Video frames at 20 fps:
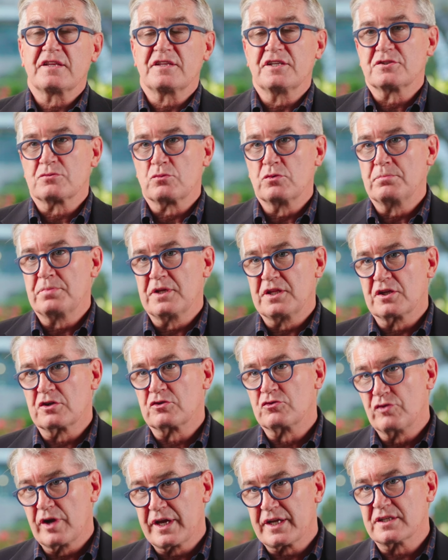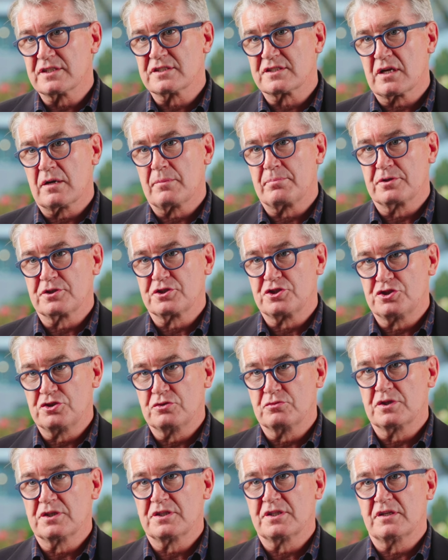that this would be the greatest
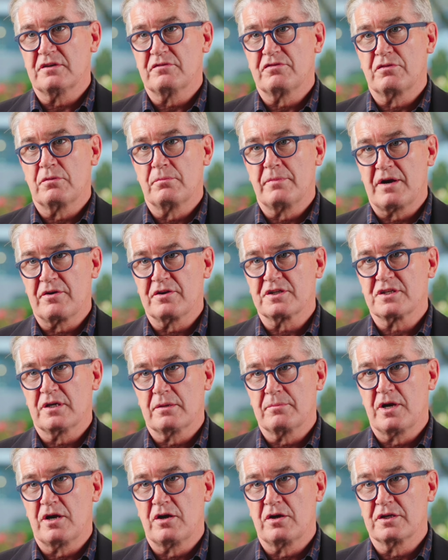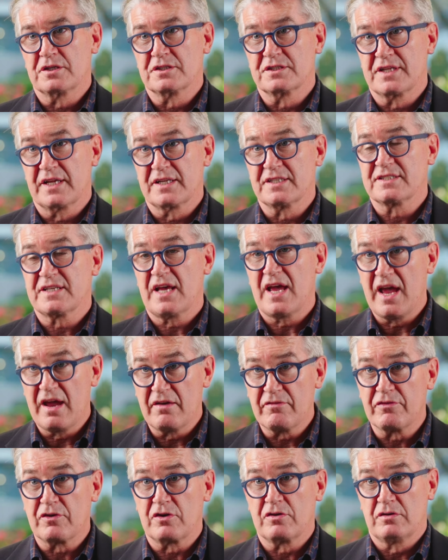opportunity for Maritime Ireland that has
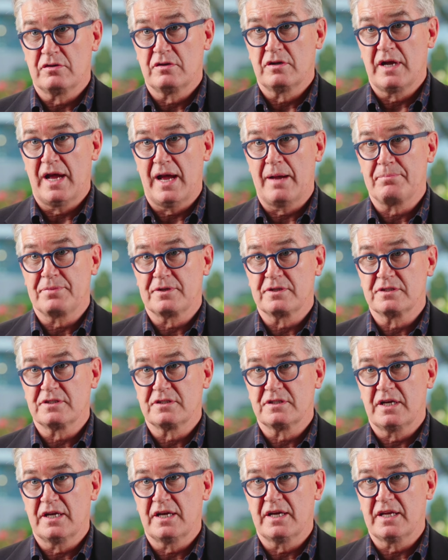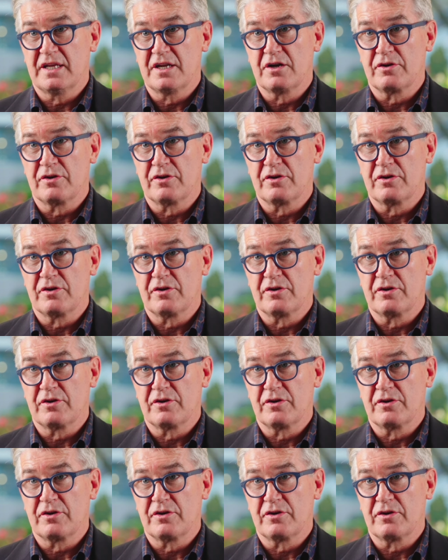ever happened uh, in